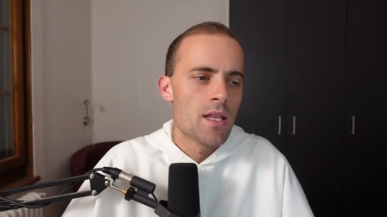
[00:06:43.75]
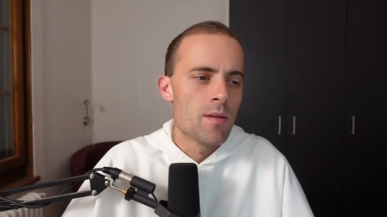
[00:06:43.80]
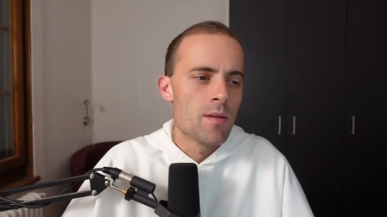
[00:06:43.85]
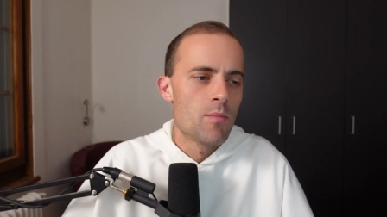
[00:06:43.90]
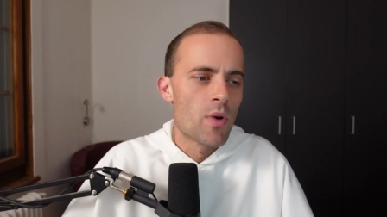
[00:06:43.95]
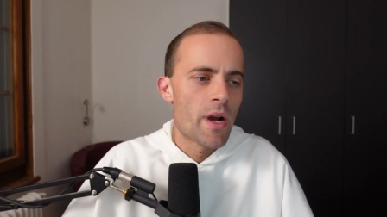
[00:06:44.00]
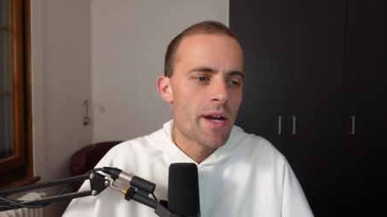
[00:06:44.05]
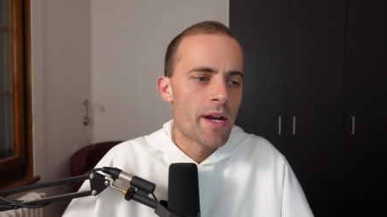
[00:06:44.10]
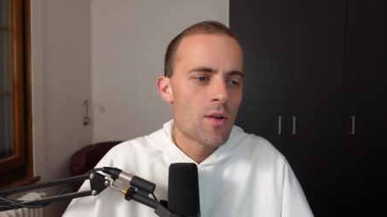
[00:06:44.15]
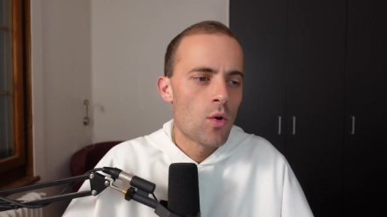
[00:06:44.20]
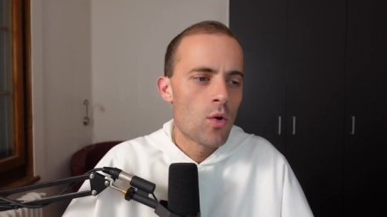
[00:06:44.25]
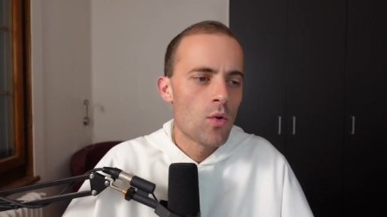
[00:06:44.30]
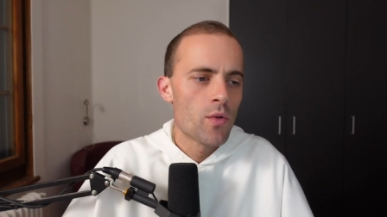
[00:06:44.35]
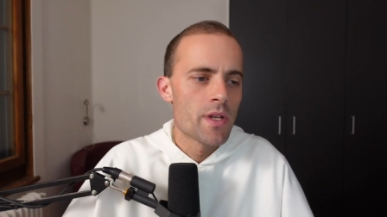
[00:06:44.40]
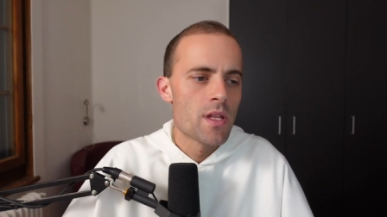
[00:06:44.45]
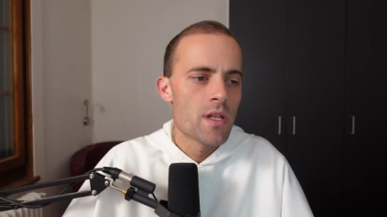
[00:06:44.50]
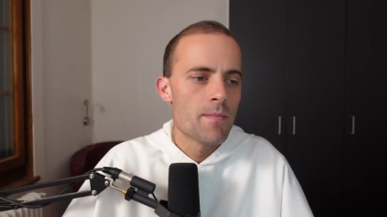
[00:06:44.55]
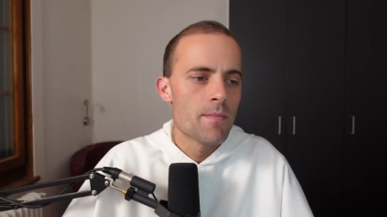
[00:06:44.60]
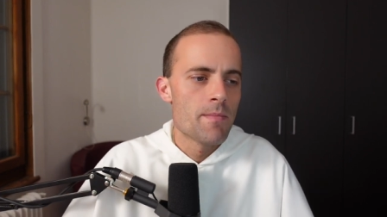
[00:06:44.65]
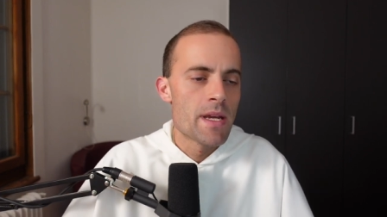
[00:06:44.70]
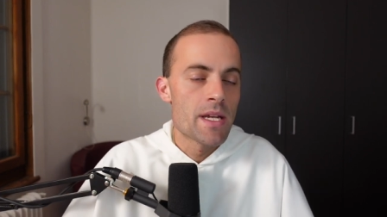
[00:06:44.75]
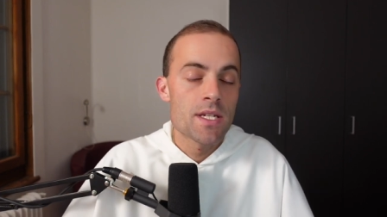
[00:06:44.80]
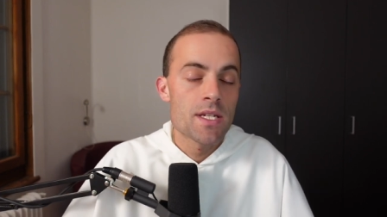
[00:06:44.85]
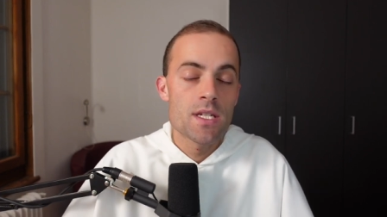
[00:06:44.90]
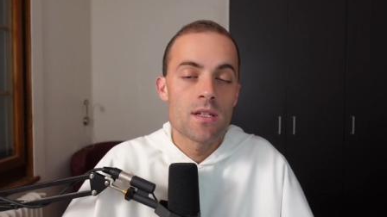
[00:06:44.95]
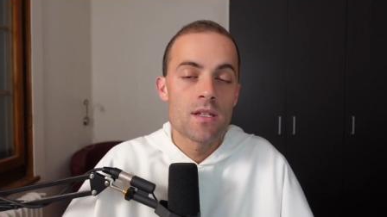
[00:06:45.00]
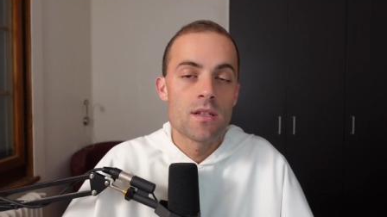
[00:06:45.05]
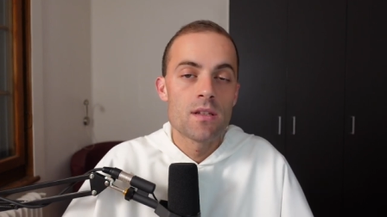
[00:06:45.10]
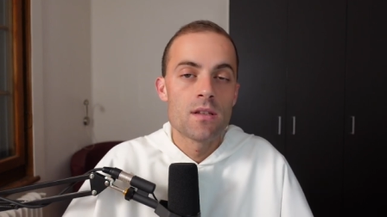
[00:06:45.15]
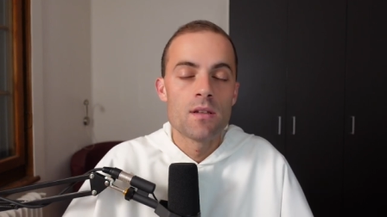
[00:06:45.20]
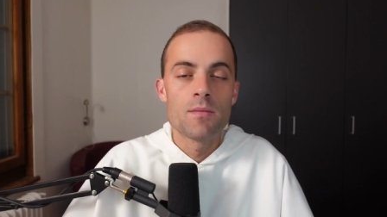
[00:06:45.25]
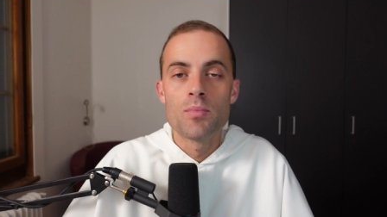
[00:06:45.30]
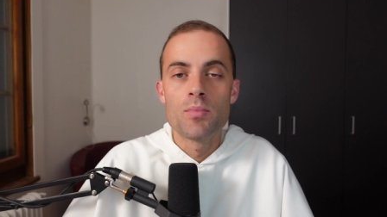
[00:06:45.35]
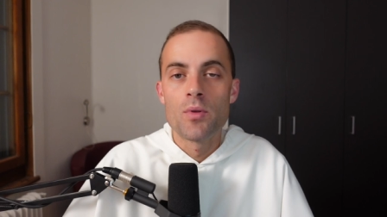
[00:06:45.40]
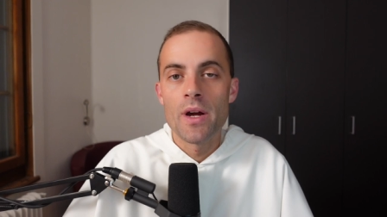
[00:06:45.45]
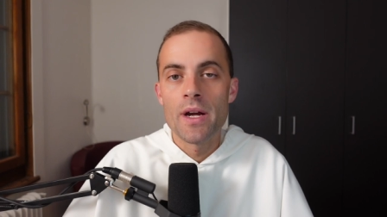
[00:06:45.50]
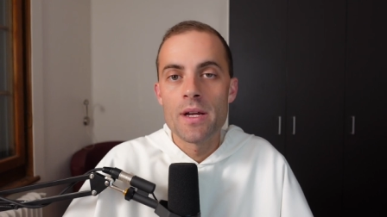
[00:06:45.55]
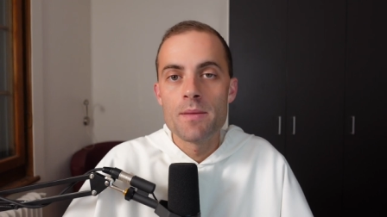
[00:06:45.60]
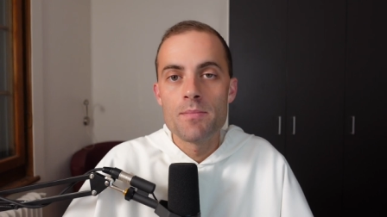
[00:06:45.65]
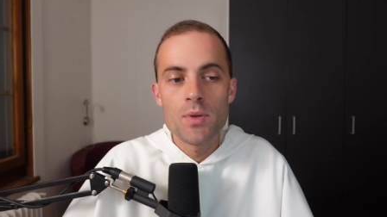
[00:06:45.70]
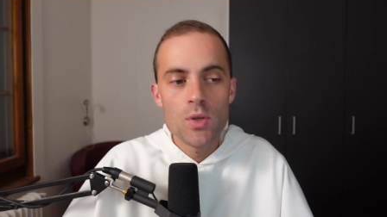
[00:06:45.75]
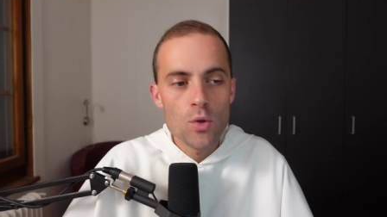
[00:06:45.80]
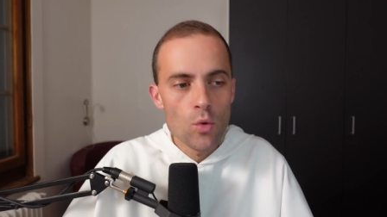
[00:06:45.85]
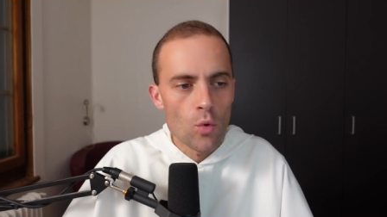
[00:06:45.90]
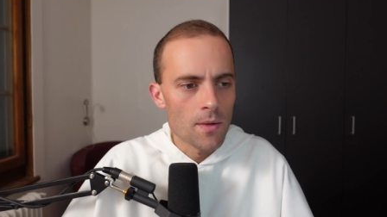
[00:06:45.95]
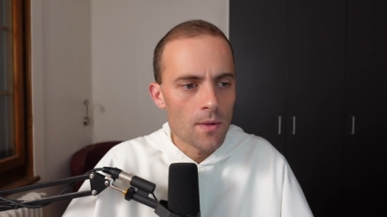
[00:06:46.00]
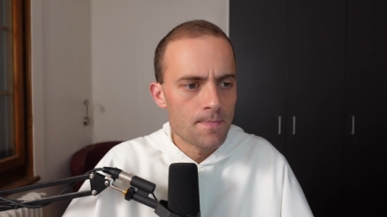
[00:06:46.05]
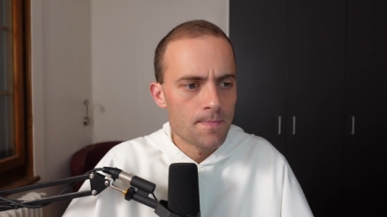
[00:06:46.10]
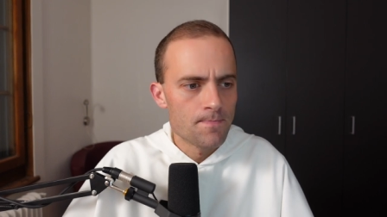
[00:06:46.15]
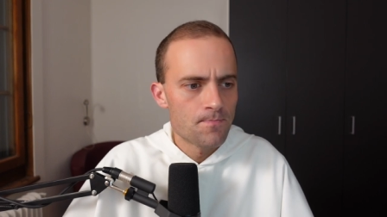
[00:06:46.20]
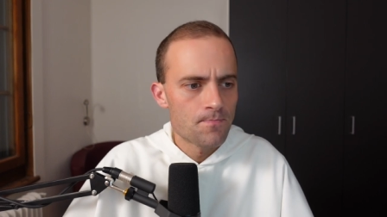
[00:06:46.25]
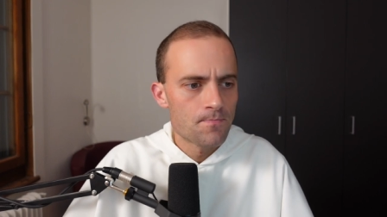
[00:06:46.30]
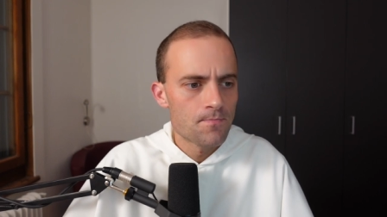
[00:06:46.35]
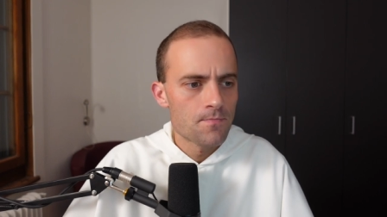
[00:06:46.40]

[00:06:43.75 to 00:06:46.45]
the bride holy, that makes the bride pure,